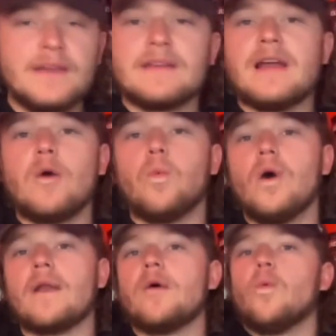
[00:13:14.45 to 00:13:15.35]
Now,
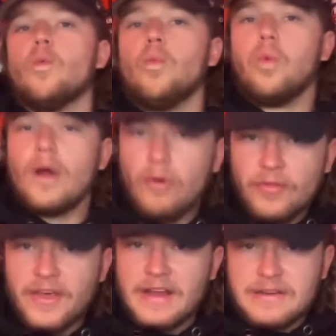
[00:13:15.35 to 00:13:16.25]
what will
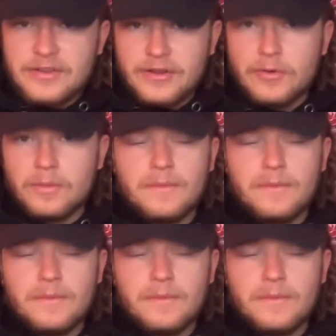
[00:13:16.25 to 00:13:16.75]
they do?